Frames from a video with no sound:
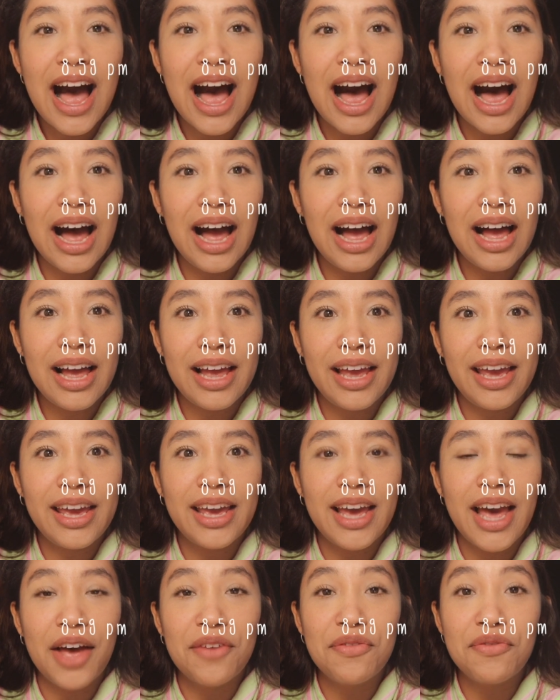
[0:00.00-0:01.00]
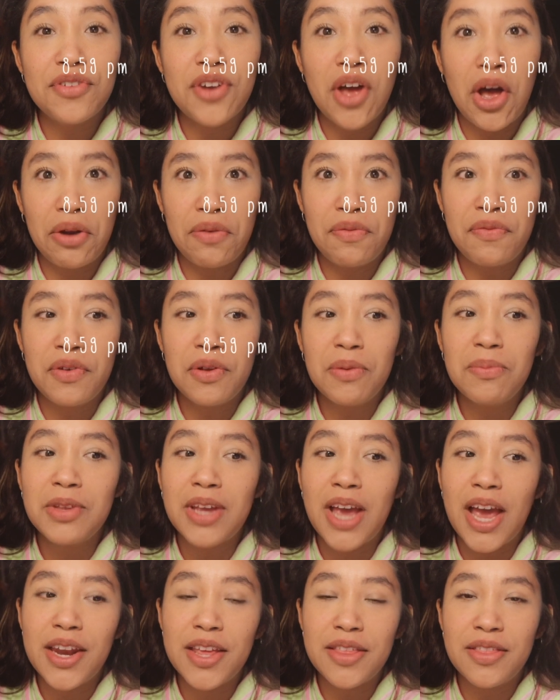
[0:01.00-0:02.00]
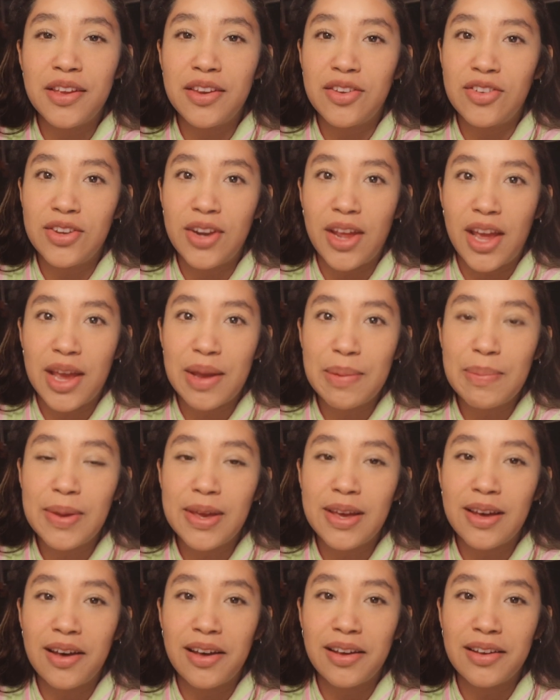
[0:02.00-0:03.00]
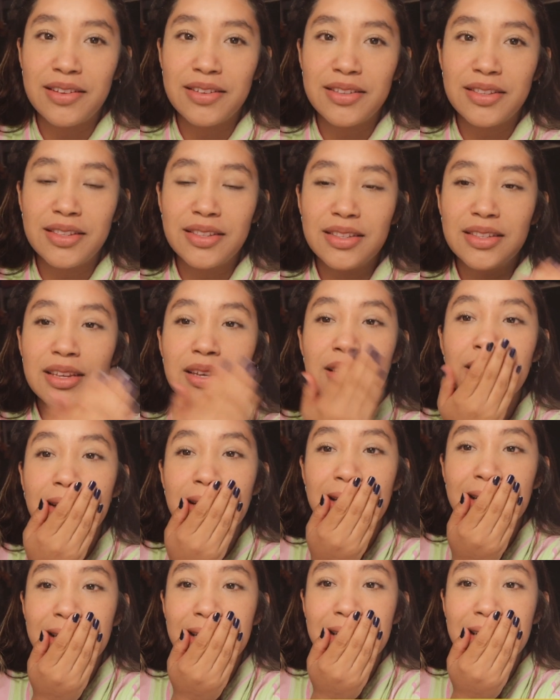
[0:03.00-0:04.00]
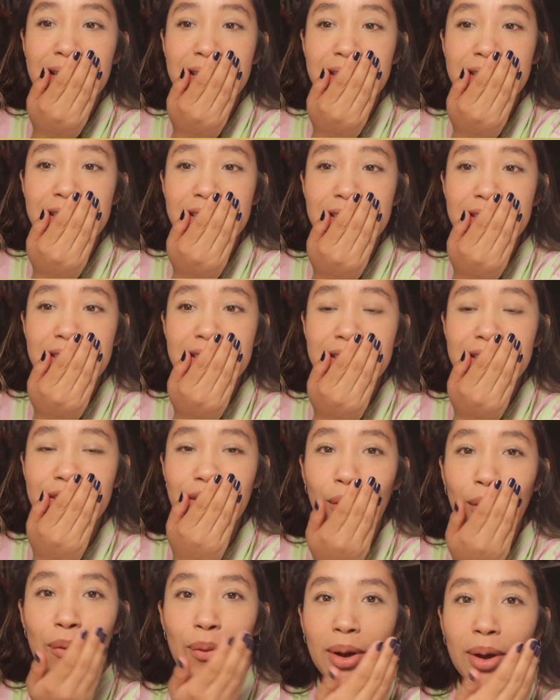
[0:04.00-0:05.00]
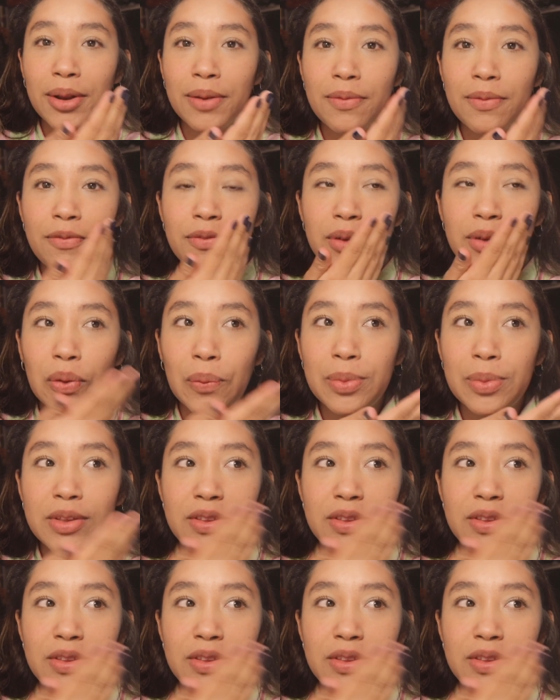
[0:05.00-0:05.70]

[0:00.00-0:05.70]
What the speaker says: I have not filmed anything today because I just don't want to film the